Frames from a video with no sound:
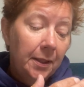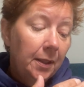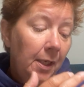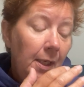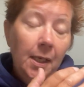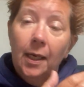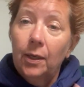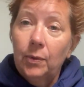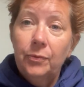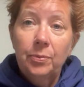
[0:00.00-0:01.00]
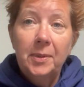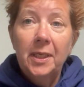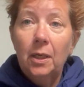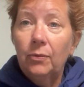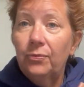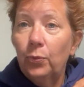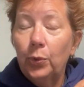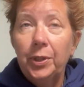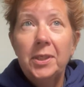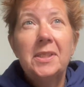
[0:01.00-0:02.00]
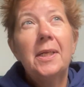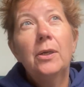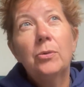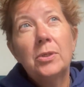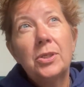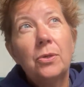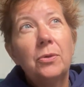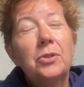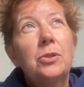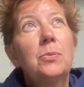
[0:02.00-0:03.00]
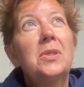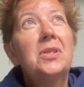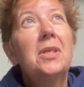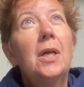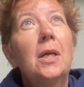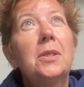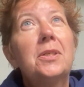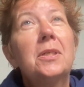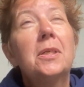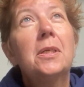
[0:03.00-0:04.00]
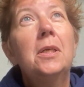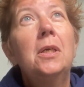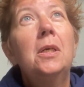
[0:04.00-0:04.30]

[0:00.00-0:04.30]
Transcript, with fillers: And I went from California to Arizona to Wisconsin